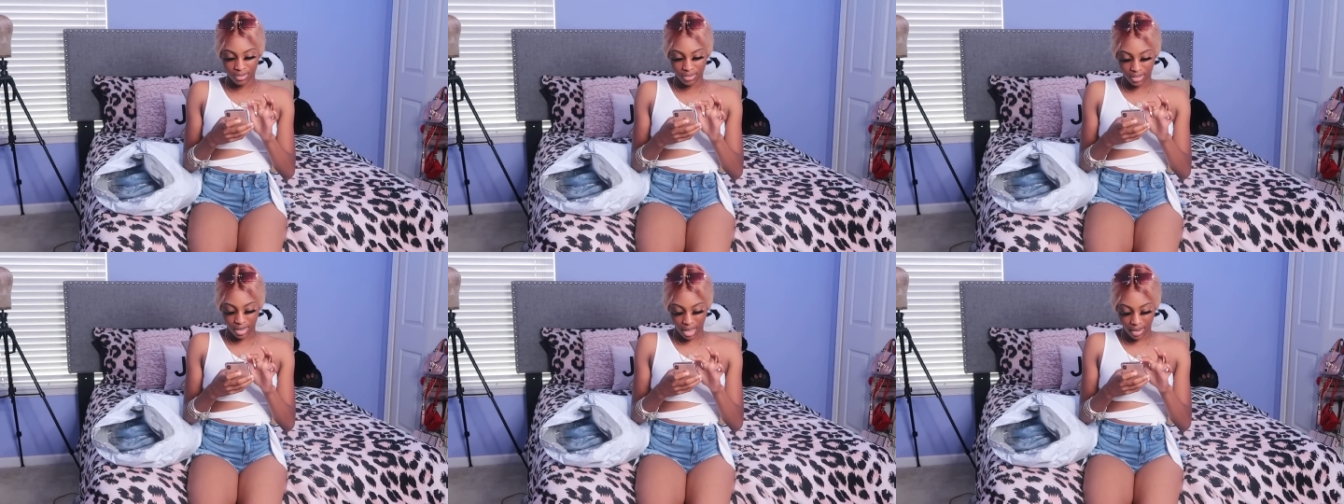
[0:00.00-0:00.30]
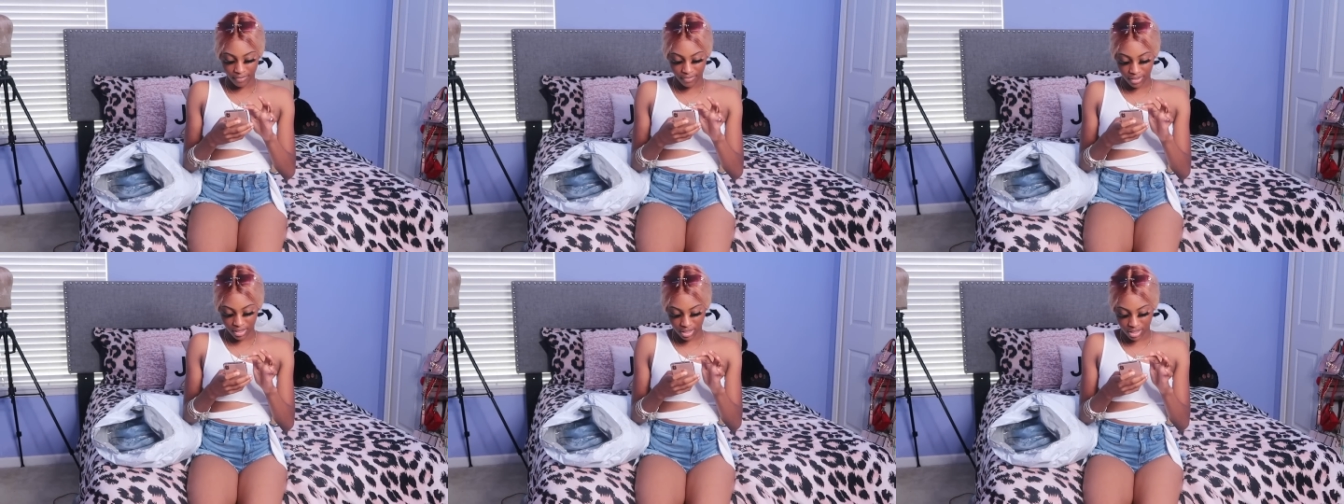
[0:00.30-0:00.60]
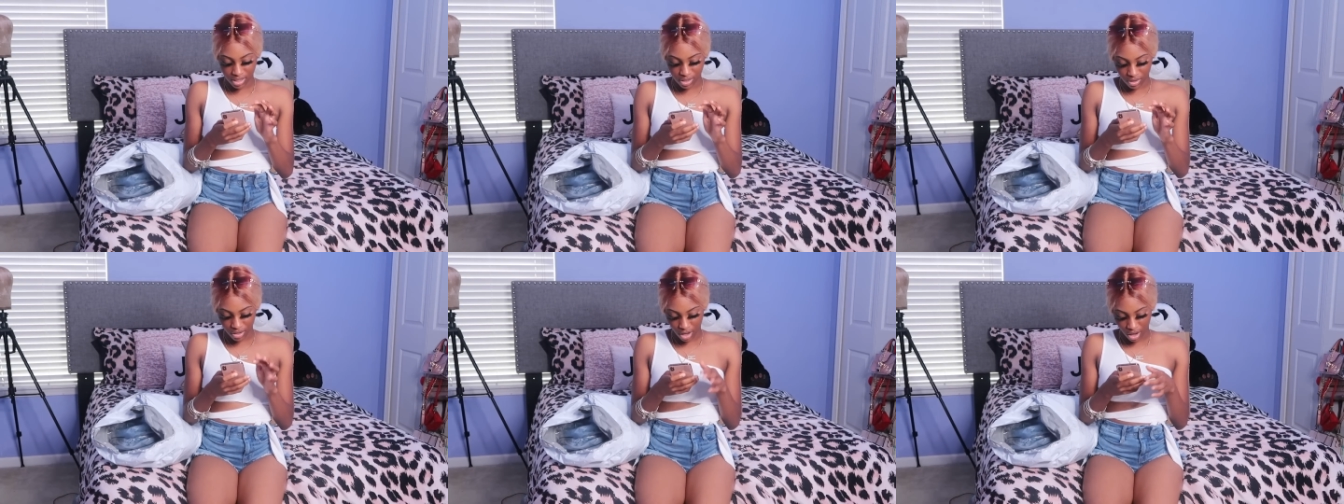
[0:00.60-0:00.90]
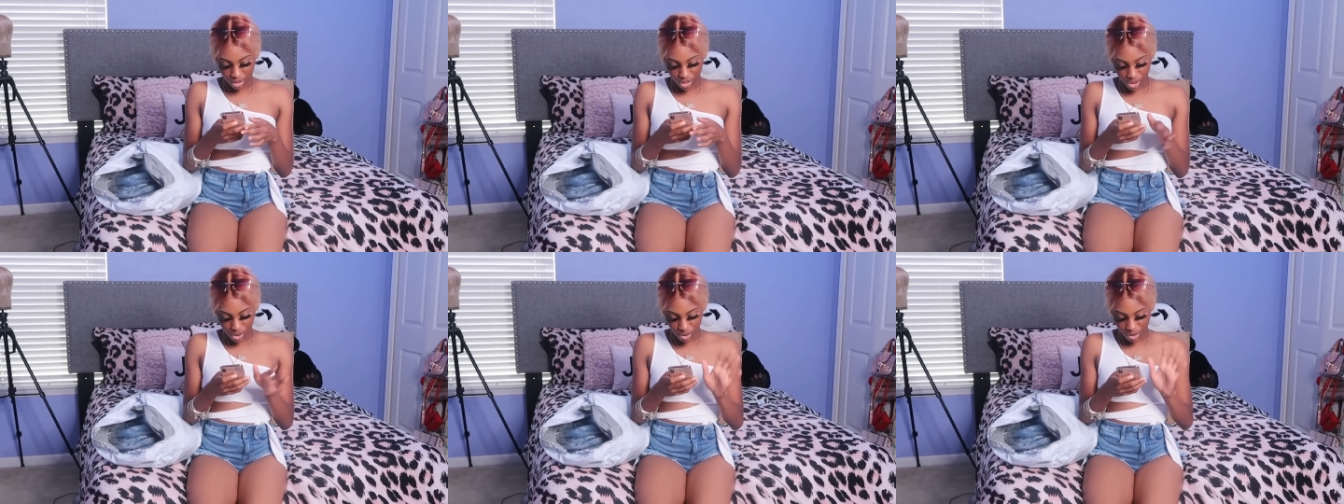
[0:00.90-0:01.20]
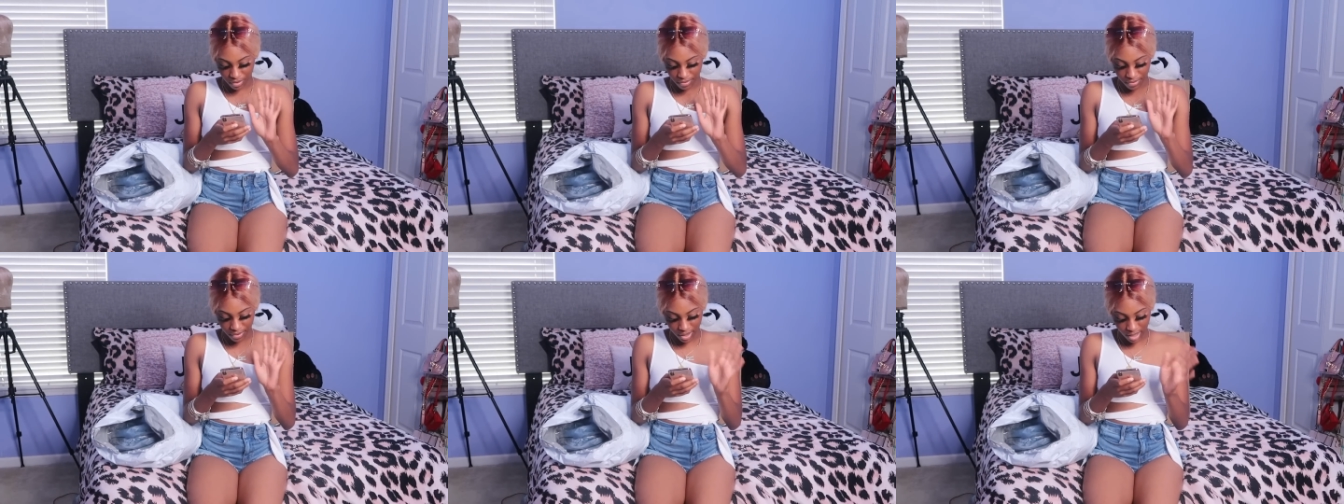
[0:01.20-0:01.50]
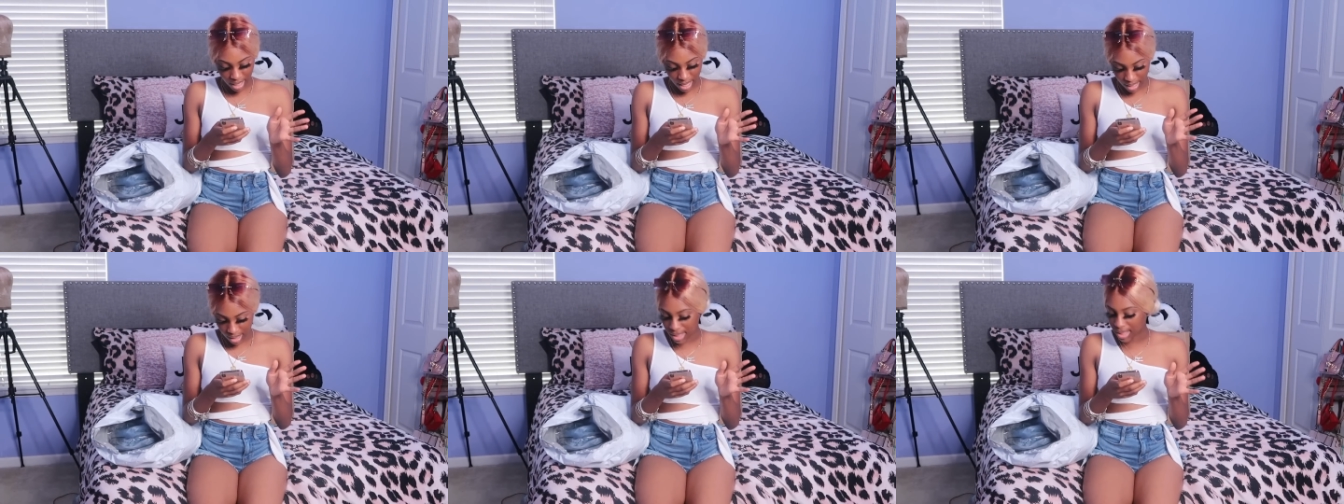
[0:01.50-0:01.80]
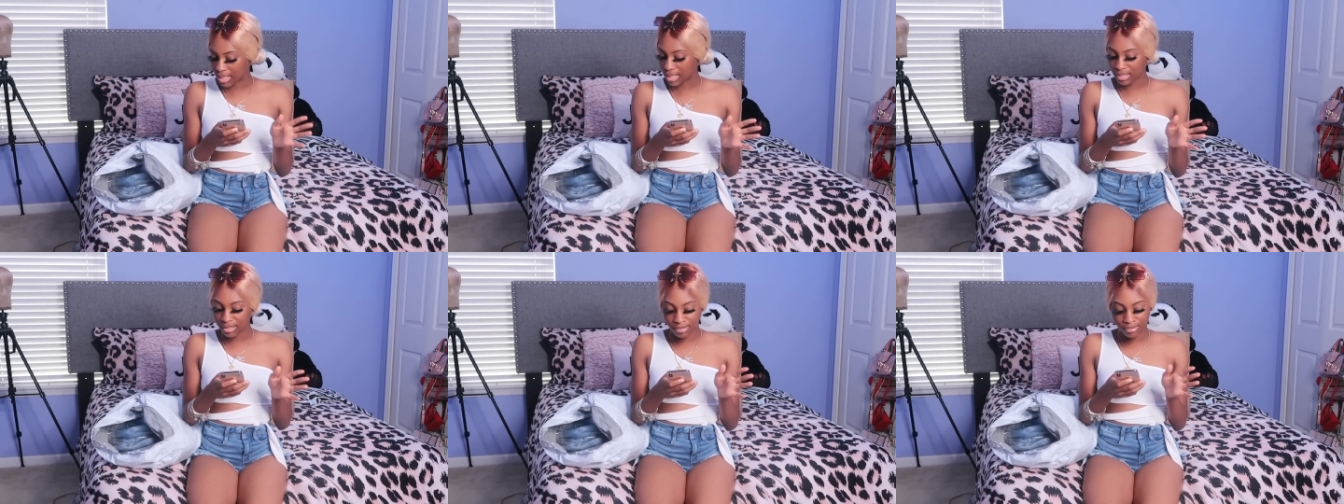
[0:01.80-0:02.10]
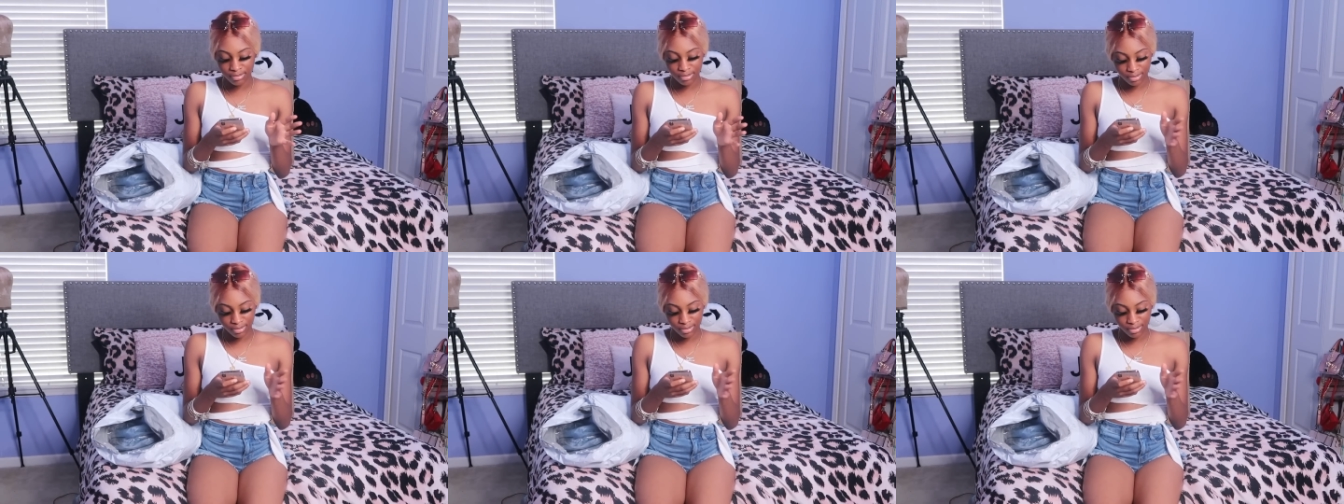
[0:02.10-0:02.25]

Not gonna sell y'all short for Nathan.